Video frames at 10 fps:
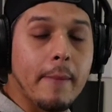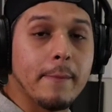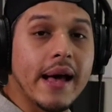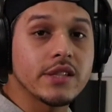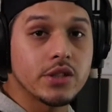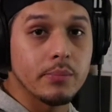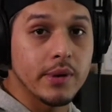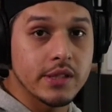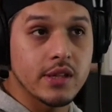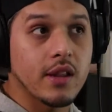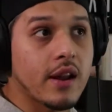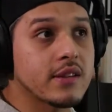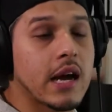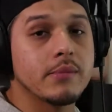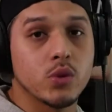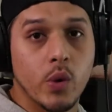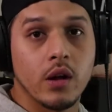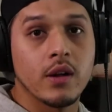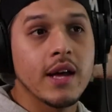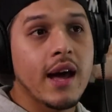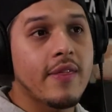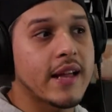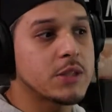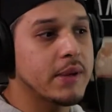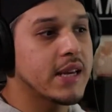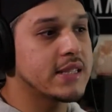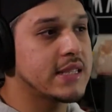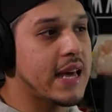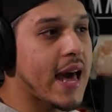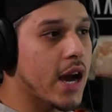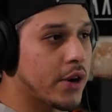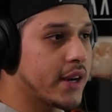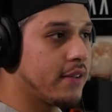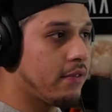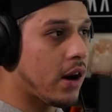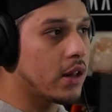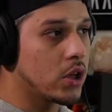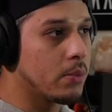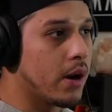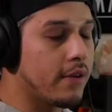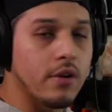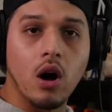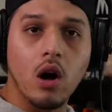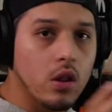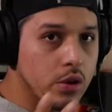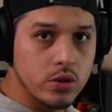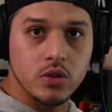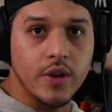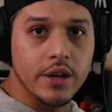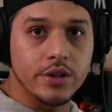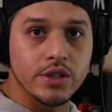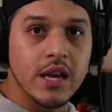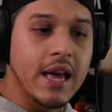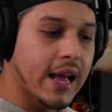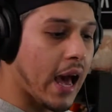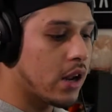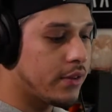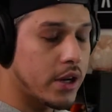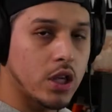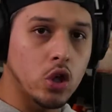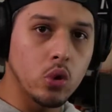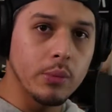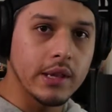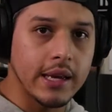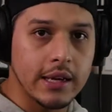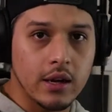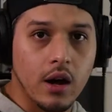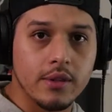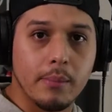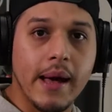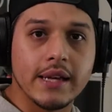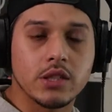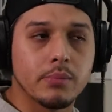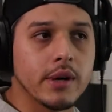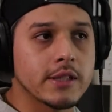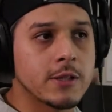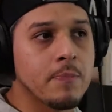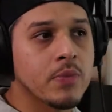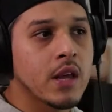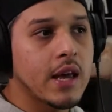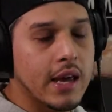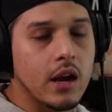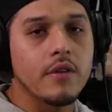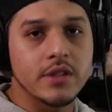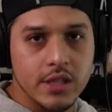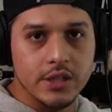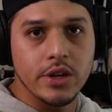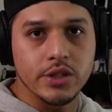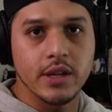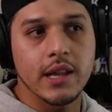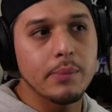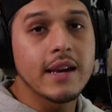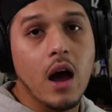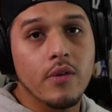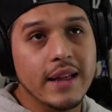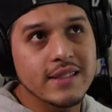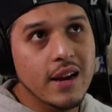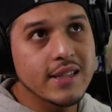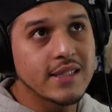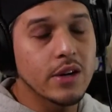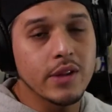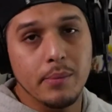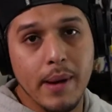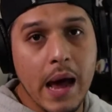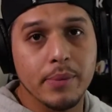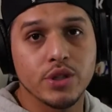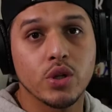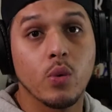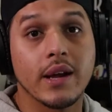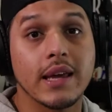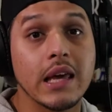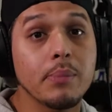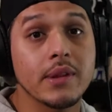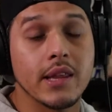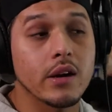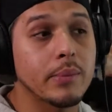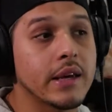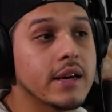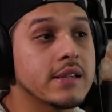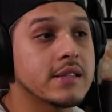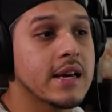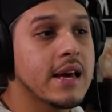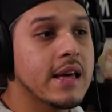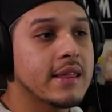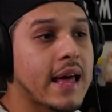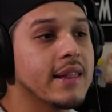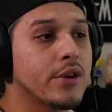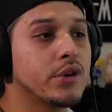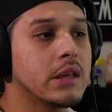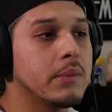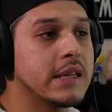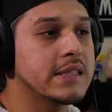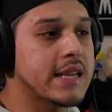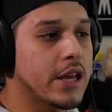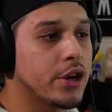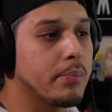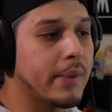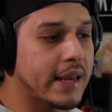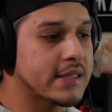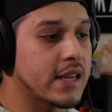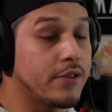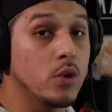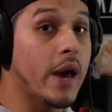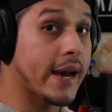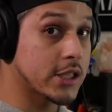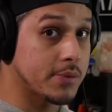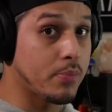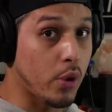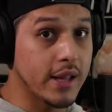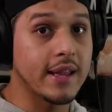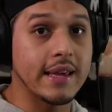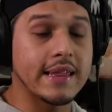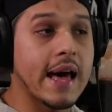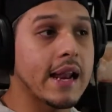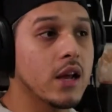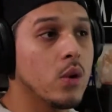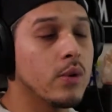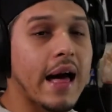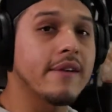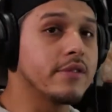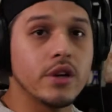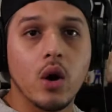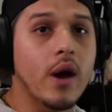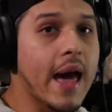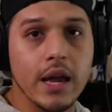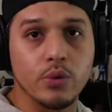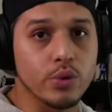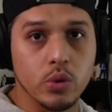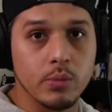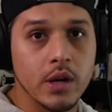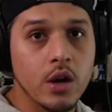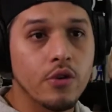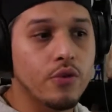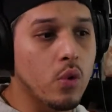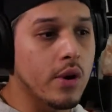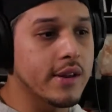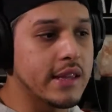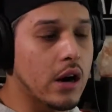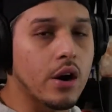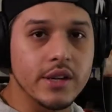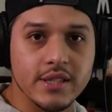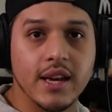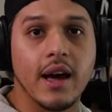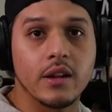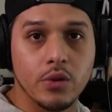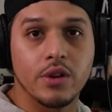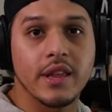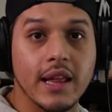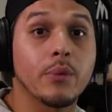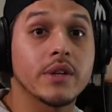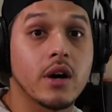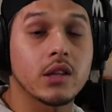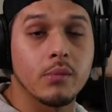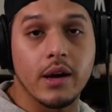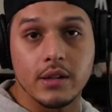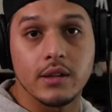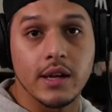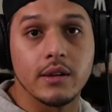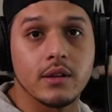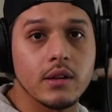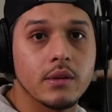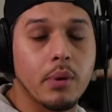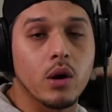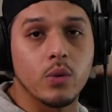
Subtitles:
master bus a lot of times will, and that's because the aggregate volume of all those faders kind of accumulate on the master bus, and obviously it starts to clip. Now that's not necessarily bad, but you don't want to keep it there, because that literally means that your mix, if you export it like that, will have no headroom for the artist to kind of do their thing like we talked about in part